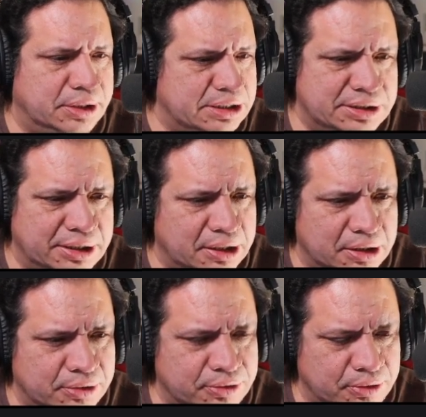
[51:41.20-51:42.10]
Okay, so they're
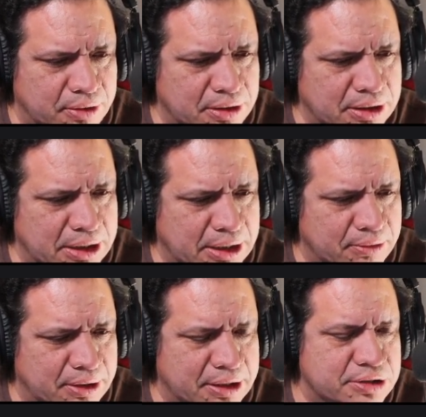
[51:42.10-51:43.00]
going to go through all of
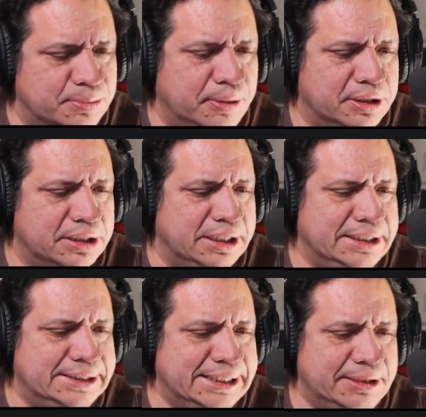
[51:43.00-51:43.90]
that. There's a part that
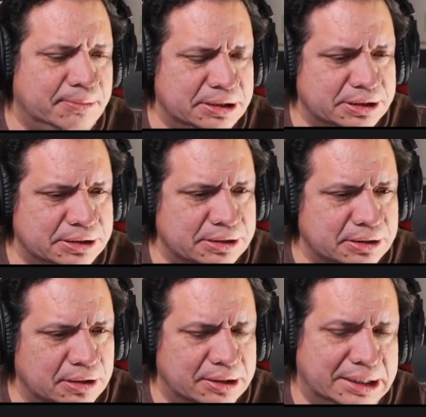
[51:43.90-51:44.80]
he didn't
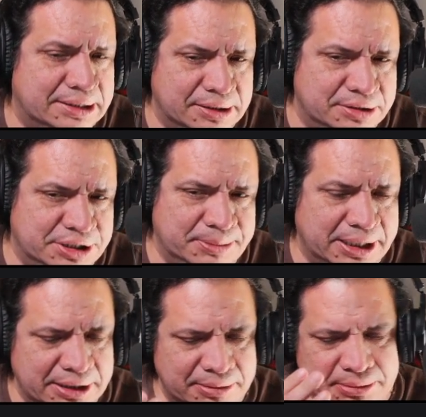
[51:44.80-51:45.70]
mention, that
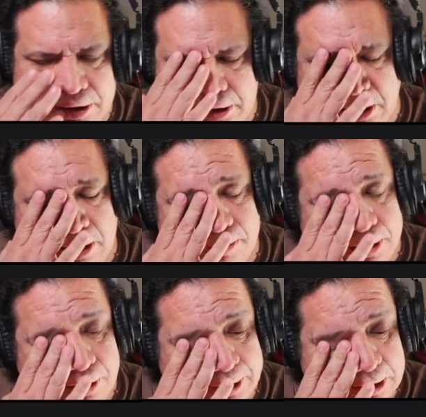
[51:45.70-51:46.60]
Gemini didn't mention, and I'm
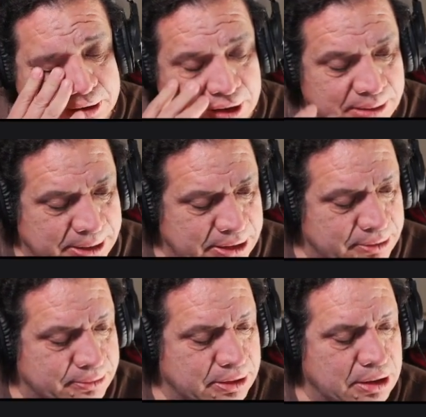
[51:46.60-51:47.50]
going to go ahead and talk about
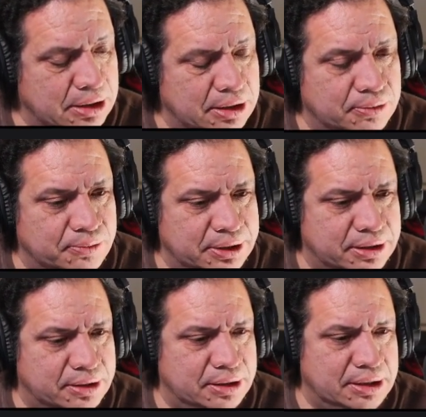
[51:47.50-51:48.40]
it
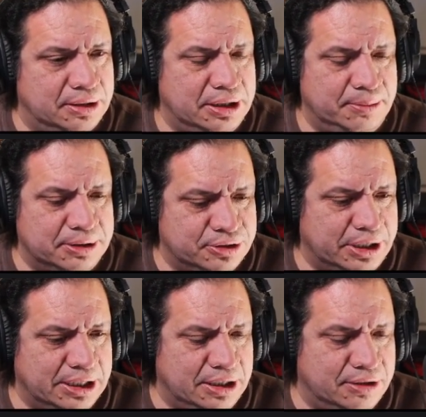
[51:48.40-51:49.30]
with them and
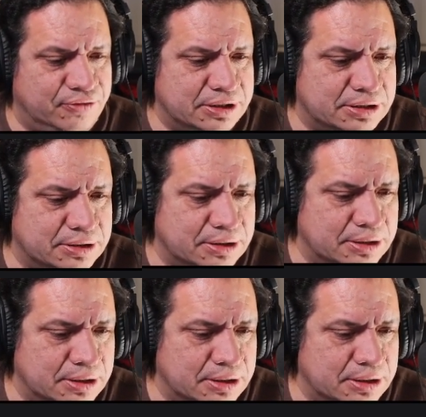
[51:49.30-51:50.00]
try to get it fixed.